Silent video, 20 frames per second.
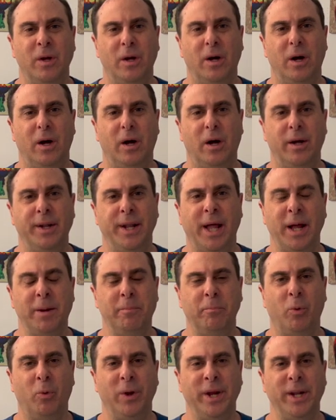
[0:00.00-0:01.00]

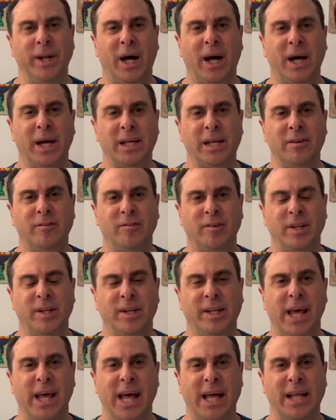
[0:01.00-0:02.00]
9.9s and
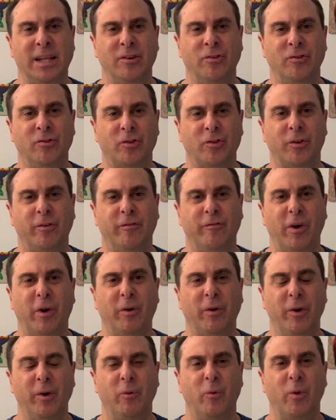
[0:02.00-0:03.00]
10s are
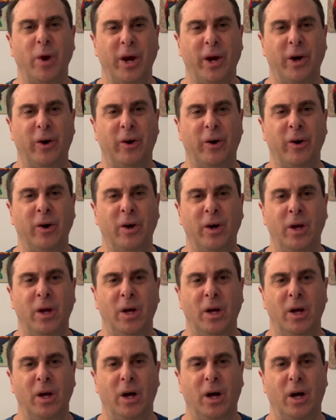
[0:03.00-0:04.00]
very rare.
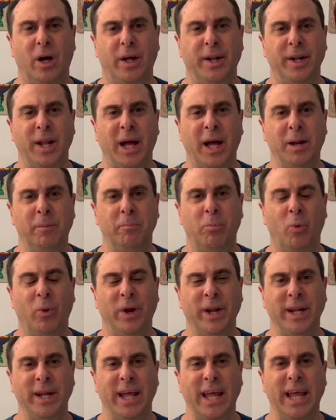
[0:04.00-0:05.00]

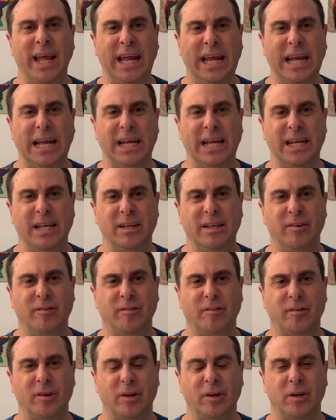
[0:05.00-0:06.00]
9.8
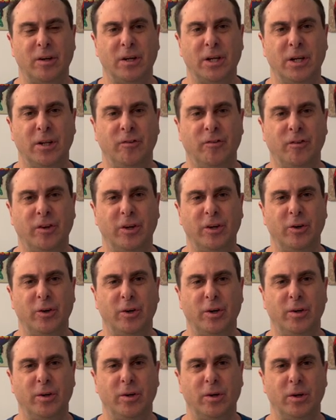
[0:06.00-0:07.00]
is
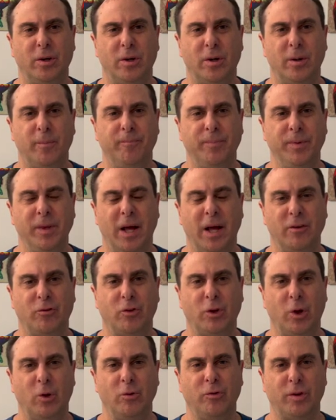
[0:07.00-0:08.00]
considered as
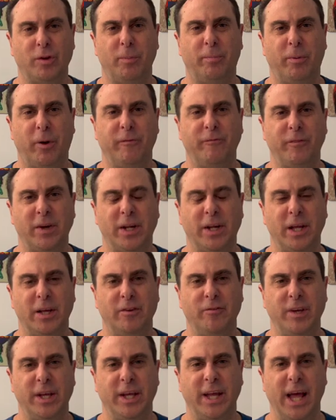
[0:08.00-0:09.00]
close to perfect
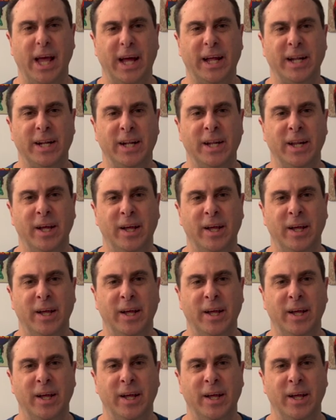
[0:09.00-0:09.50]
as you can.